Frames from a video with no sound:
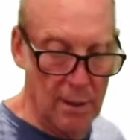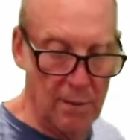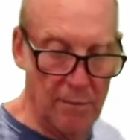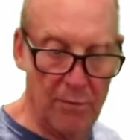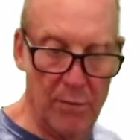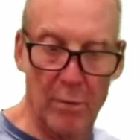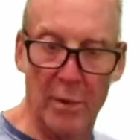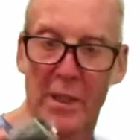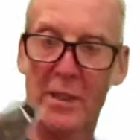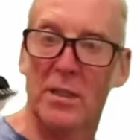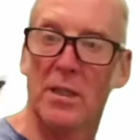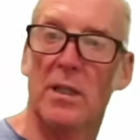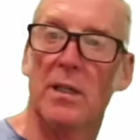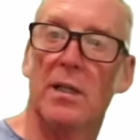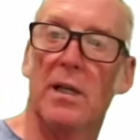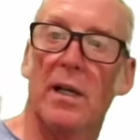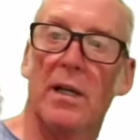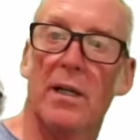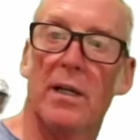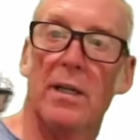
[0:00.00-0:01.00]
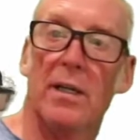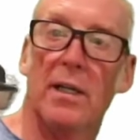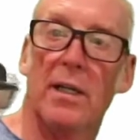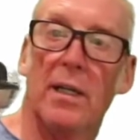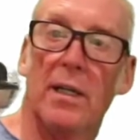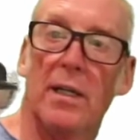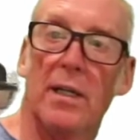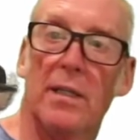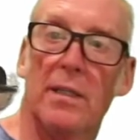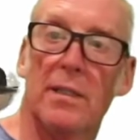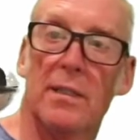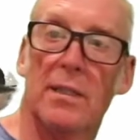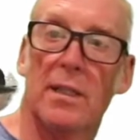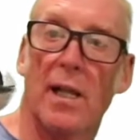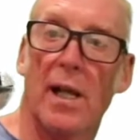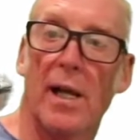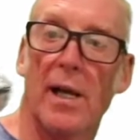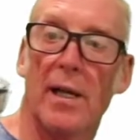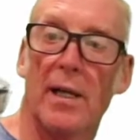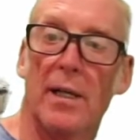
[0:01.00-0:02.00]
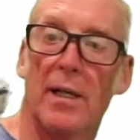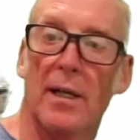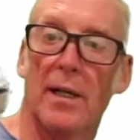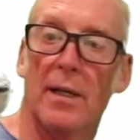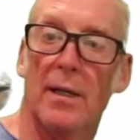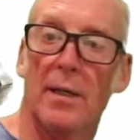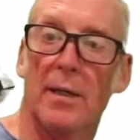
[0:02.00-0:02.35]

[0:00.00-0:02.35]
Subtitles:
information. There is like